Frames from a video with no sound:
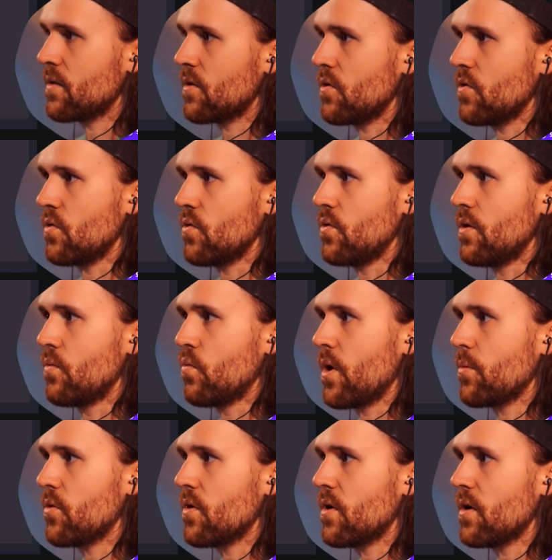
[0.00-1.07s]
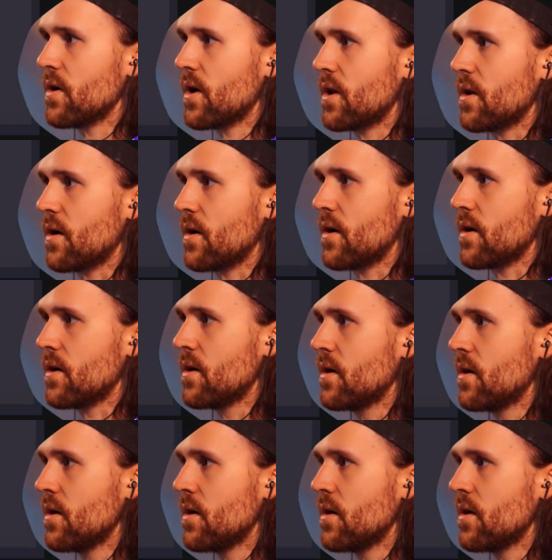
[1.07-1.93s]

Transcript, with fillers: to the WebUI and I